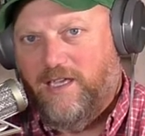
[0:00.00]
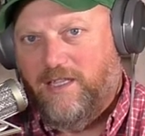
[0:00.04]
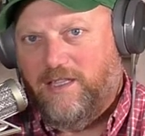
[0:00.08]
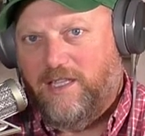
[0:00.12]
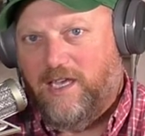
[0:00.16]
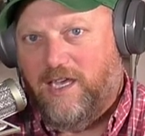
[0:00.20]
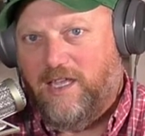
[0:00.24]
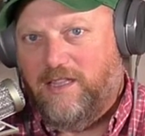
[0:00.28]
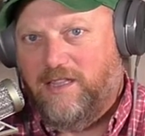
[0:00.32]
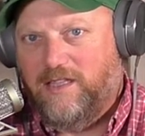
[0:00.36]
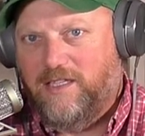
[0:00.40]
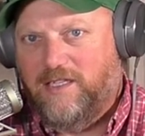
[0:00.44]

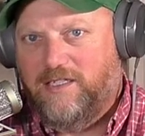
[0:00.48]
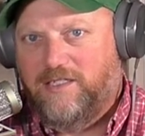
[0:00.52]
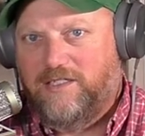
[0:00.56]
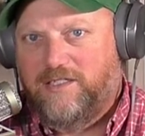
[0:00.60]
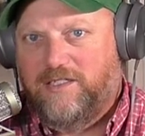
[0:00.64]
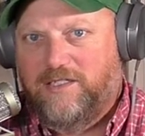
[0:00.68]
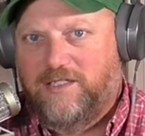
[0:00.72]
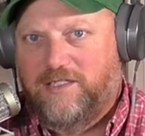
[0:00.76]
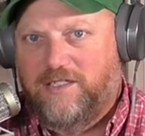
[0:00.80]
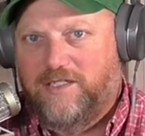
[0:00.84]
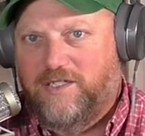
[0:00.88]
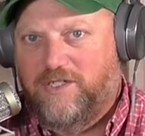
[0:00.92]
that
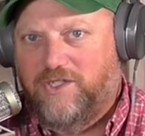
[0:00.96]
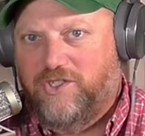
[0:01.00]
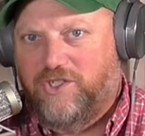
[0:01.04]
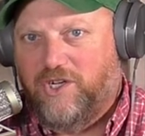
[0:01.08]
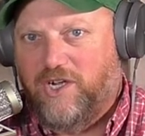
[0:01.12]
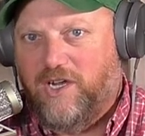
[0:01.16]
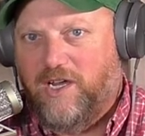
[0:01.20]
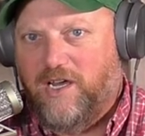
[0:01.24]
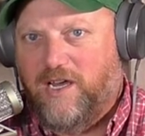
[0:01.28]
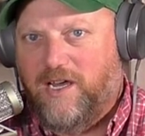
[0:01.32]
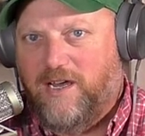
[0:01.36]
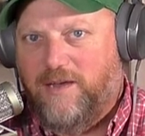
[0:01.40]
this
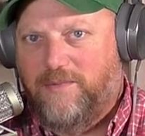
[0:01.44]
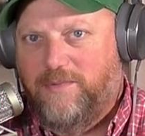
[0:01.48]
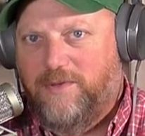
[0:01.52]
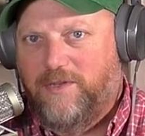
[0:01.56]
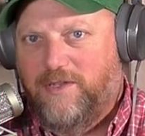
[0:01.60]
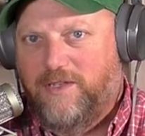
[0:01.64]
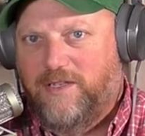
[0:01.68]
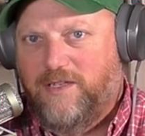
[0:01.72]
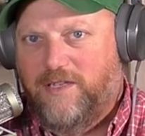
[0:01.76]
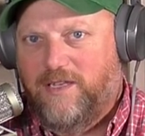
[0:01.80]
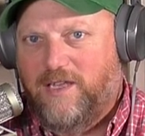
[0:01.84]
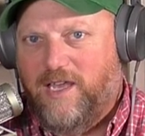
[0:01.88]
job
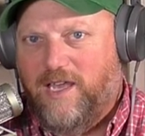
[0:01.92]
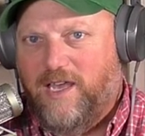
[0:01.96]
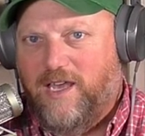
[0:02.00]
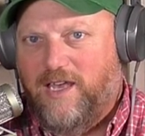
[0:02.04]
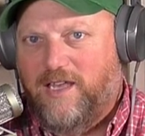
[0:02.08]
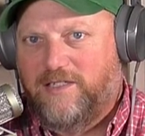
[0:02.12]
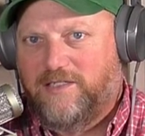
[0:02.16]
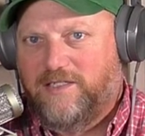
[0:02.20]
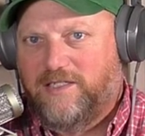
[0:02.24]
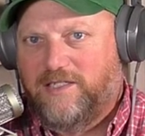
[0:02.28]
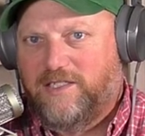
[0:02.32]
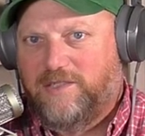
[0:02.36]
has